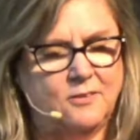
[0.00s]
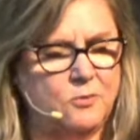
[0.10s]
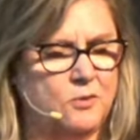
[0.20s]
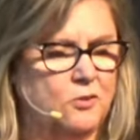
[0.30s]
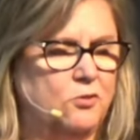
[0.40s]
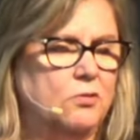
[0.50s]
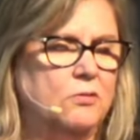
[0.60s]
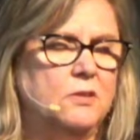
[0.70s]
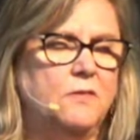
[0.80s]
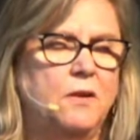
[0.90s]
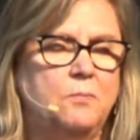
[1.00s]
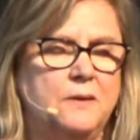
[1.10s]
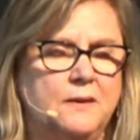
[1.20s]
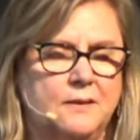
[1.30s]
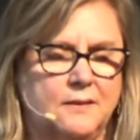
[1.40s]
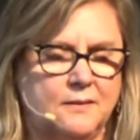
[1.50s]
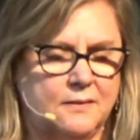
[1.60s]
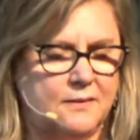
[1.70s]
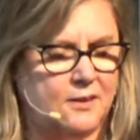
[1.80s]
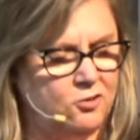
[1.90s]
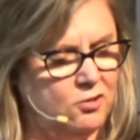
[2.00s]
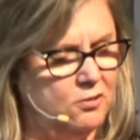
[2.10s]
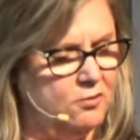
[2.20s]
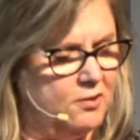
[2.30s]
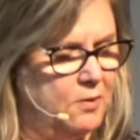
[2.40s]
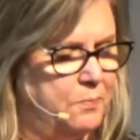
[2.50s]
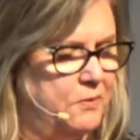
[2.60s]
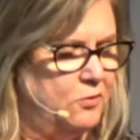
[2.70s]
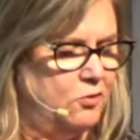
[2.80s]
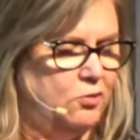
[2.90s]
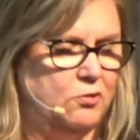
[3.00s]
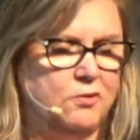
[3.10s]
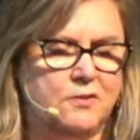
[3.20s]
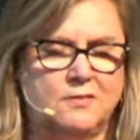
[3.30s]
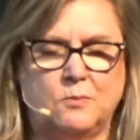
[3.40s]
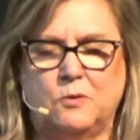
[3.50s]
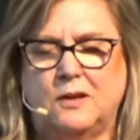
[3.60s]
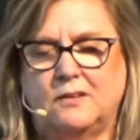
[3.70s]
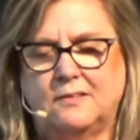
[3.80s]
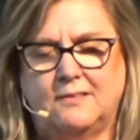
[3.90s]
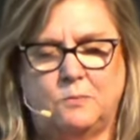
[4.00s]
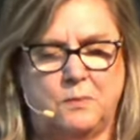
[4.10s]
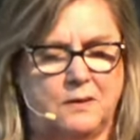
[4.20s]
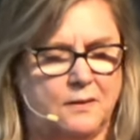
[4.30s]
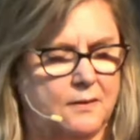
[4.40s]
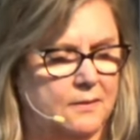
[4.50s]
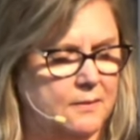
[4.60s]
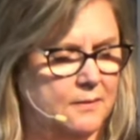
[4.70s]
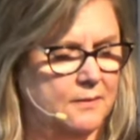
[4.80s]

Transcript: with the truth of our being that shows up as the truth in someone else's being.